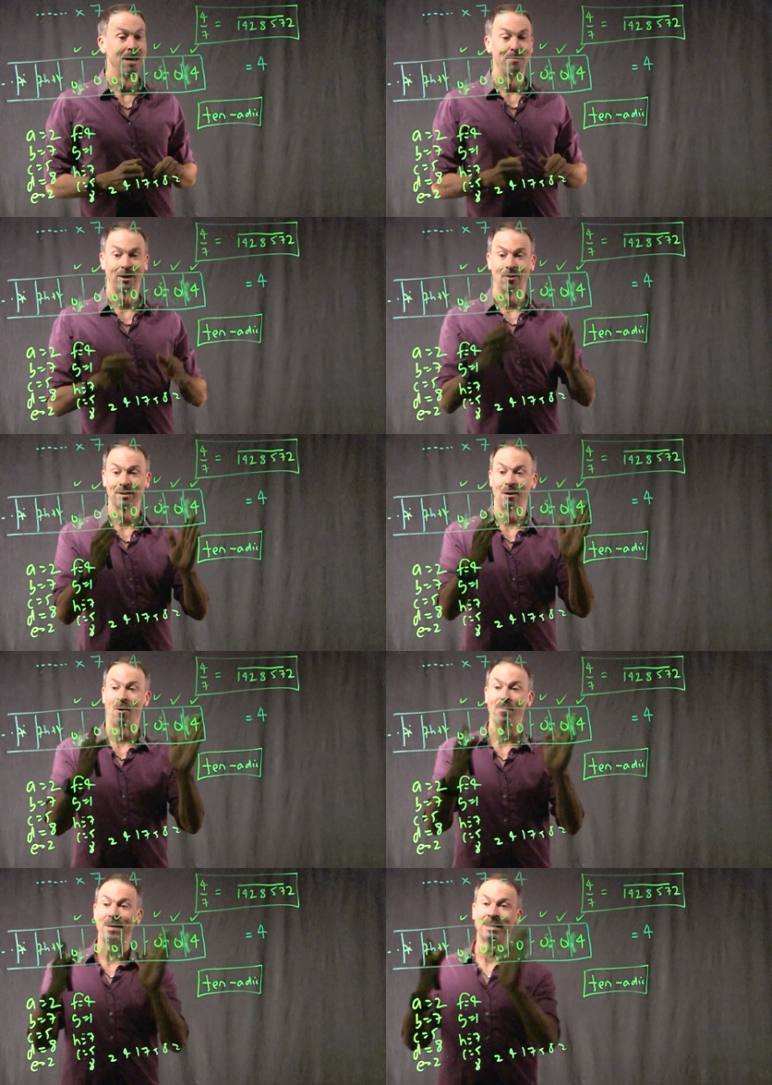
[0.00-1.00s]
because
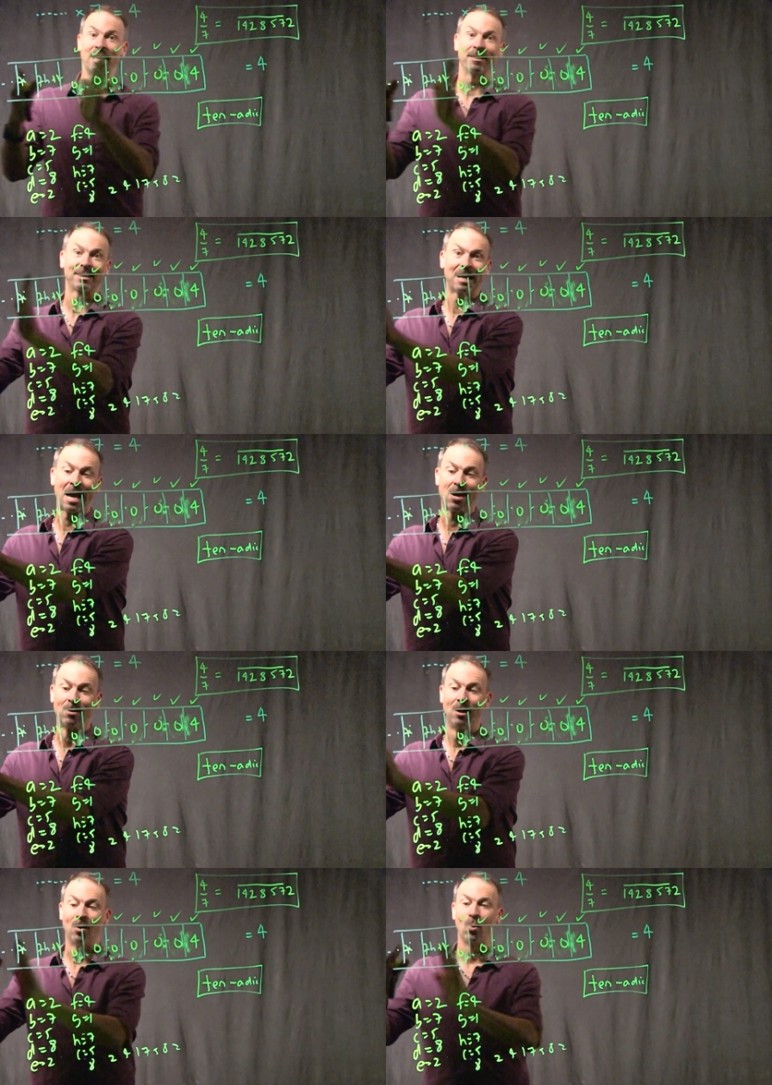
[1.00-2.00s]
on this end of the
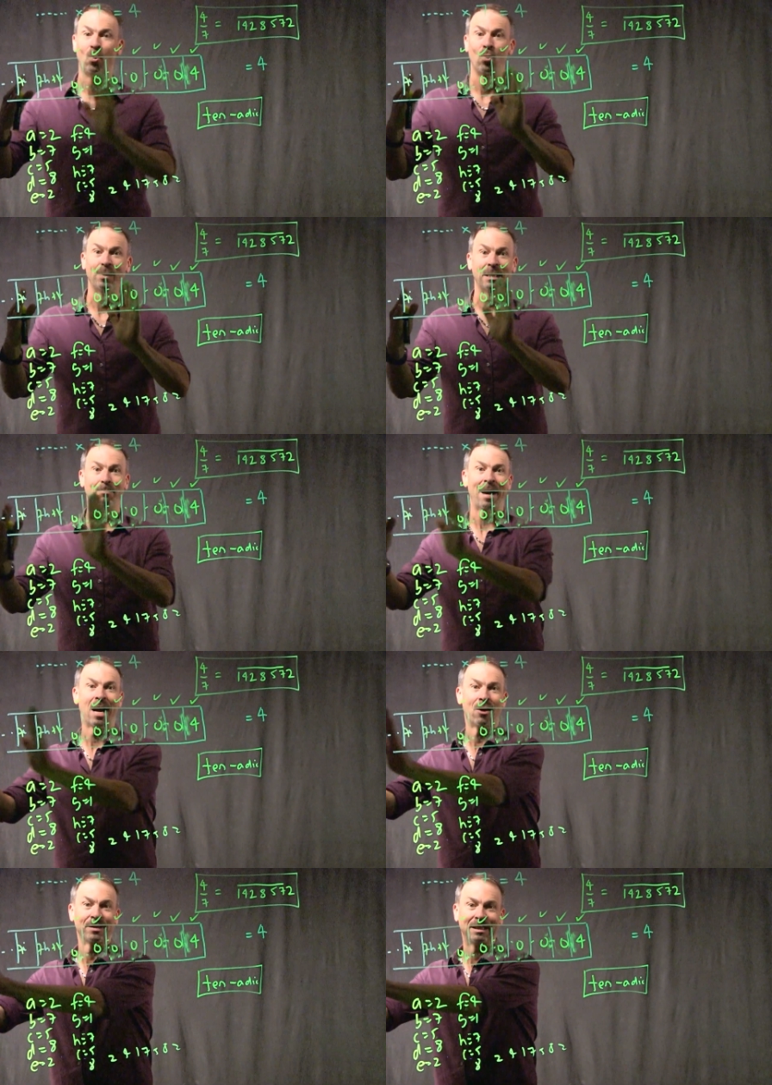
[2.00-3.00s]
scale, all these
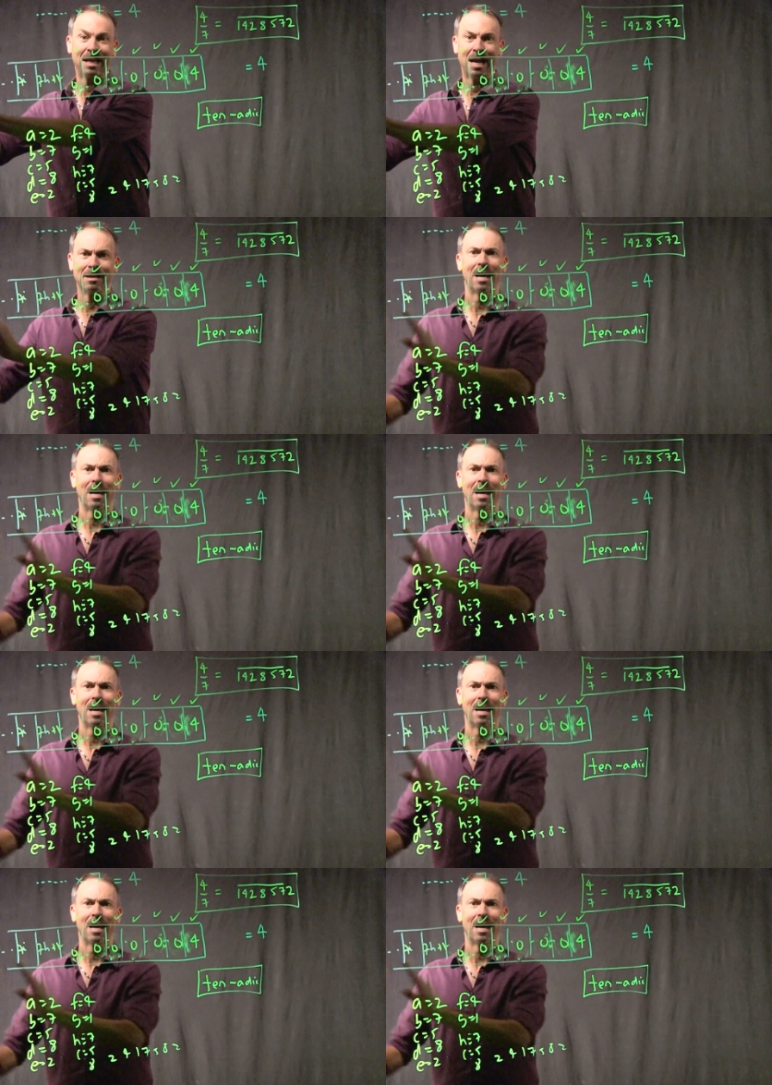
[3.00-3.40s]
powers of 10